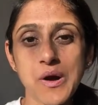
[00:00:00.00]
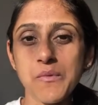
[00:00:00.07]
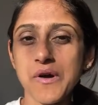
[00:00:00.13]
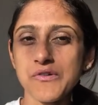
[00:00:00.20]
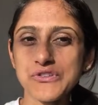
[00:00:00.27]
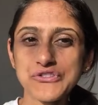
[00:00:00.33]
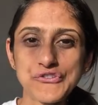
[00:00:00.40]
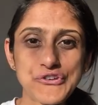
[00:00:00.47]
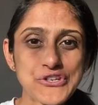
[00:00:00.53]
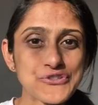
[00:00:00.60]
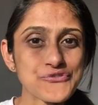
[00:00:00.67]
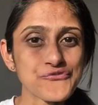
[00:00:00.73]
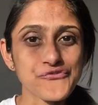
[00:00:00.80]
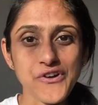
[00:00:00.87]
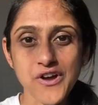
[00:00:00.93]
about 3
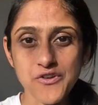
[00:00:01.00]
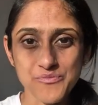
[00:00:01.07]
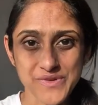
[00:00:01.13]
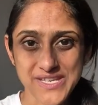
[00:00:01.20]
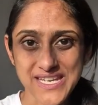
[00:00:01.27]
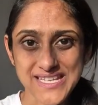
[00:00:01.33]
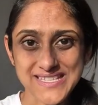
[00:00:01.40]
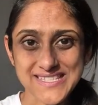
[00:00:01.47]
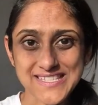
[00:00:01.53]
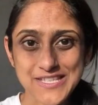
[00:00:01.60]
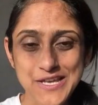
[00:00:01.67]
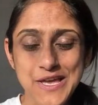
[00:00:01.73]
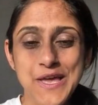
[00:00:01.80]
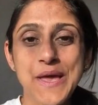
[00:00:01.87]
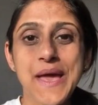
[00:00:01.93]
to 5 minutes,